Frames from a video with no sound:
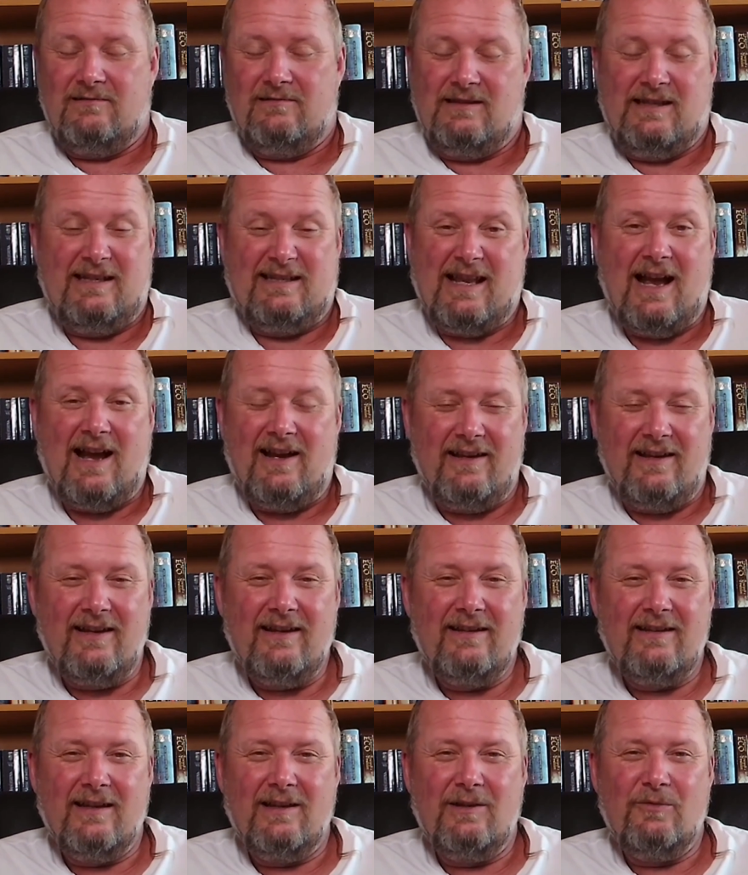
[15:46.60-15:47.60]

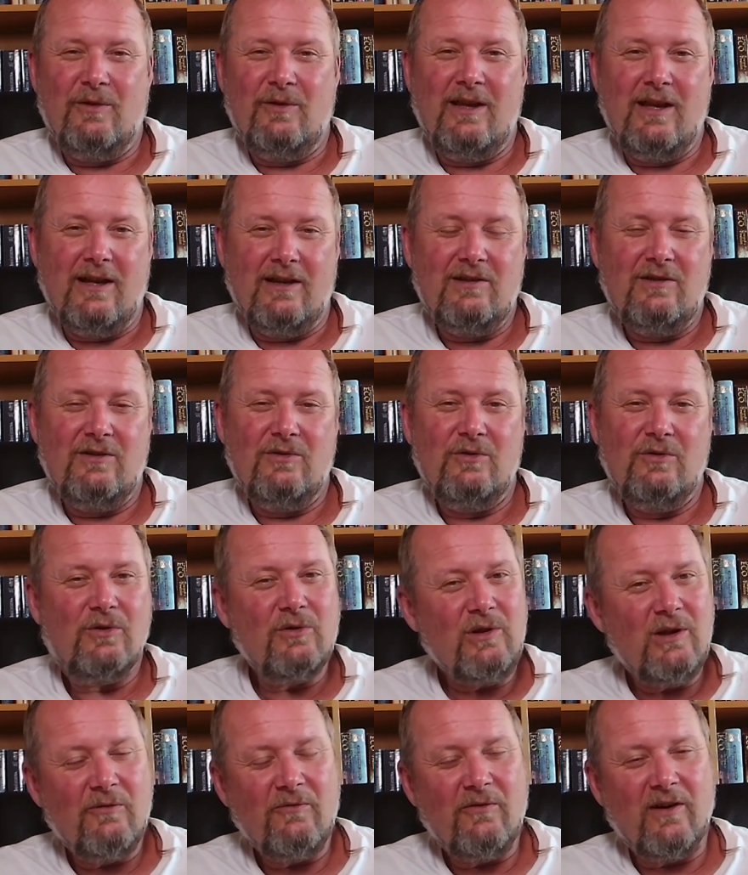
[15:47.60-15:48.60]
decided that we had to
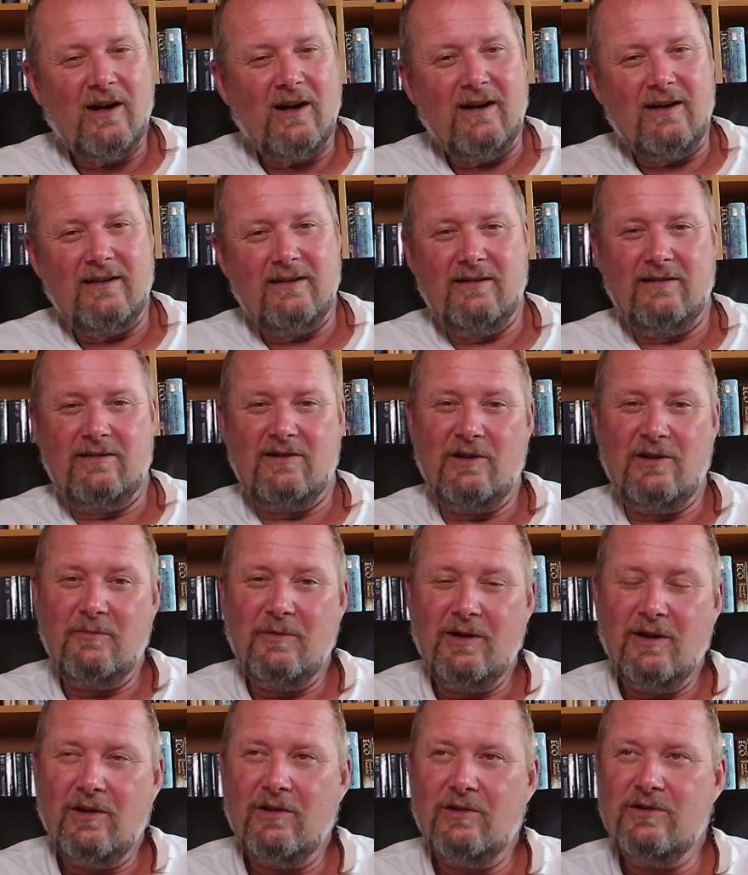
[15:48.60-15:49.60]
unify the
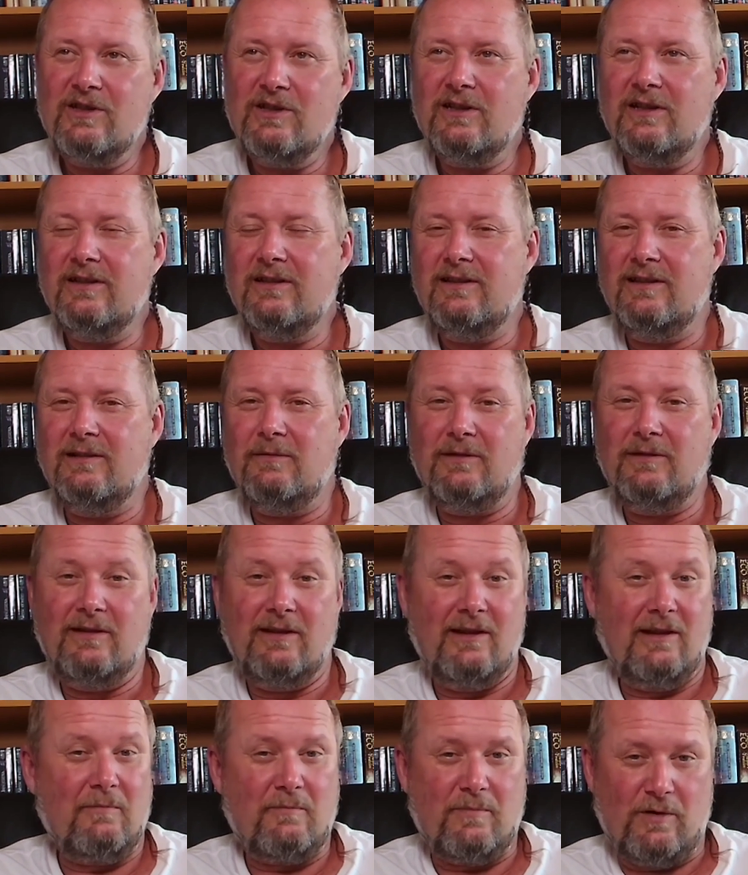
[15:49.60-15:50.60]
terminology,
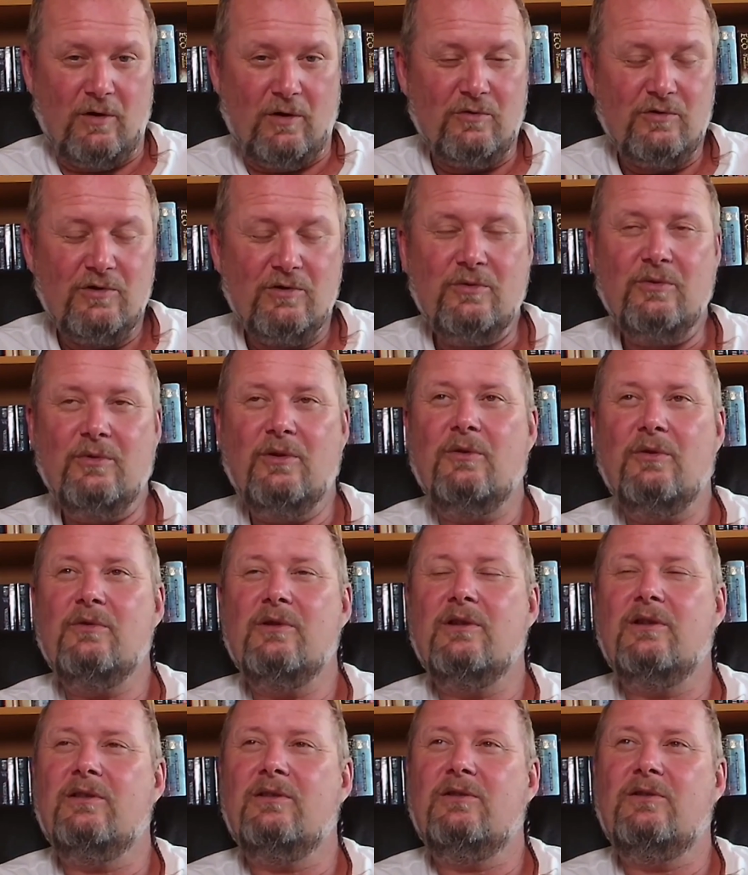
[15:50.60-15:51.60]
the approach
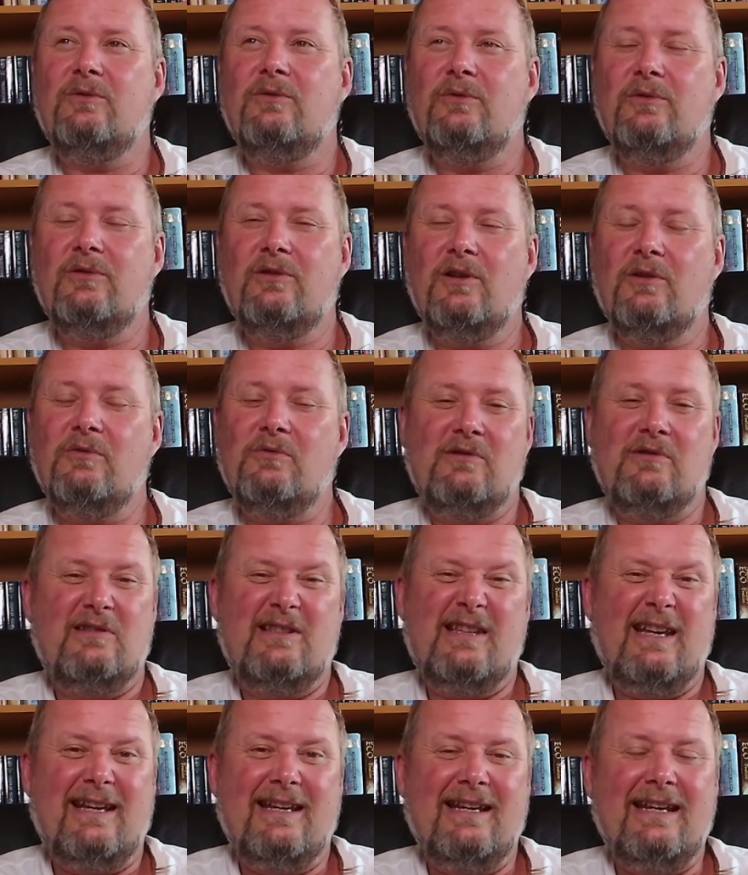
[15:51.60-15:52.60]
to those
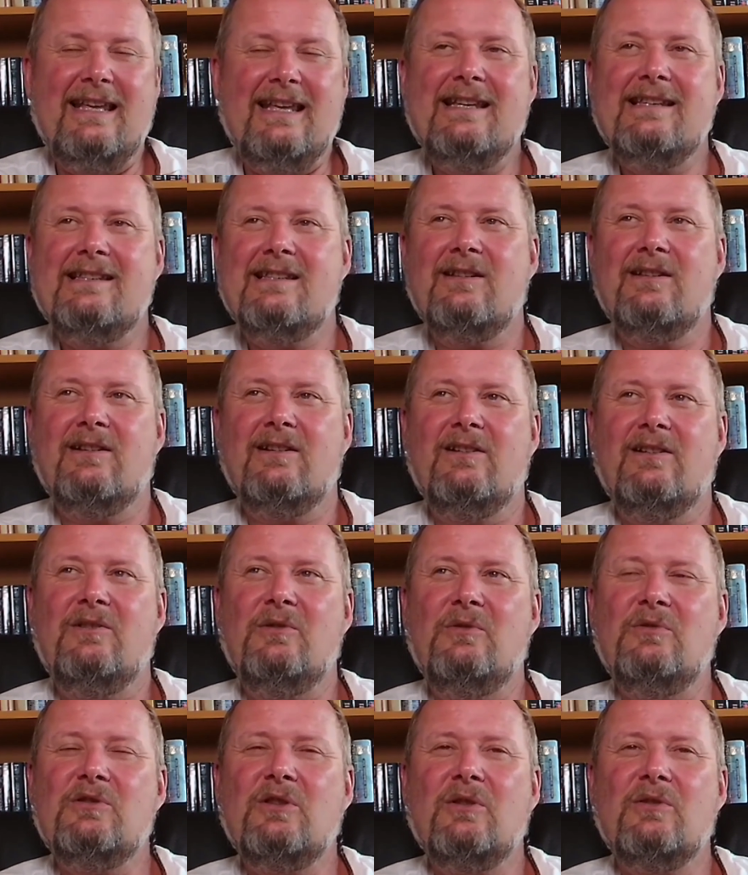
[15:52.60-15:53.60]
techniques
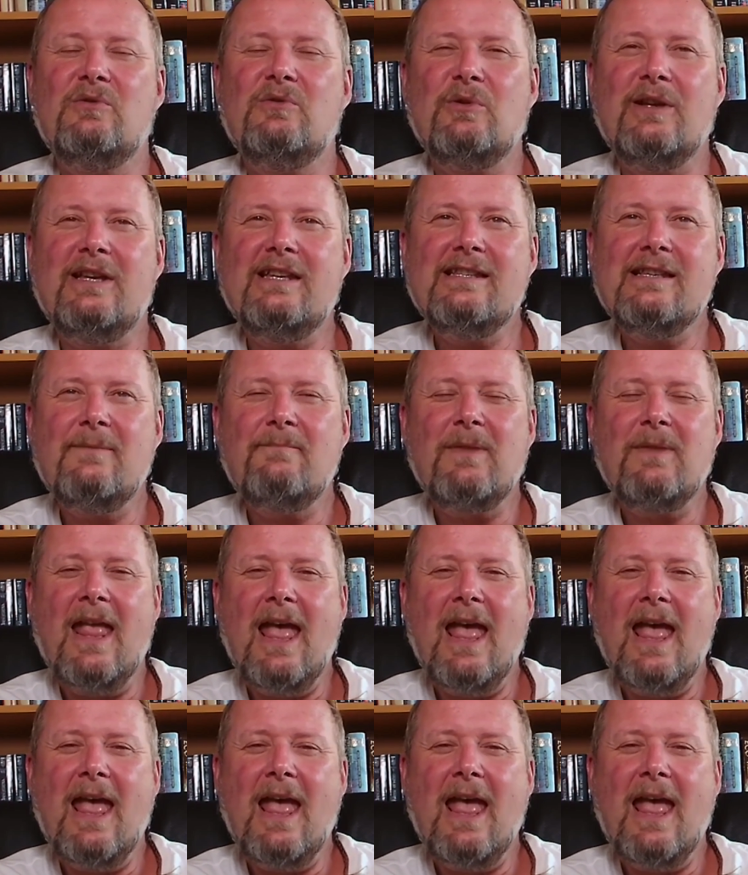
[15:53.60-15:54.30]
used on trees.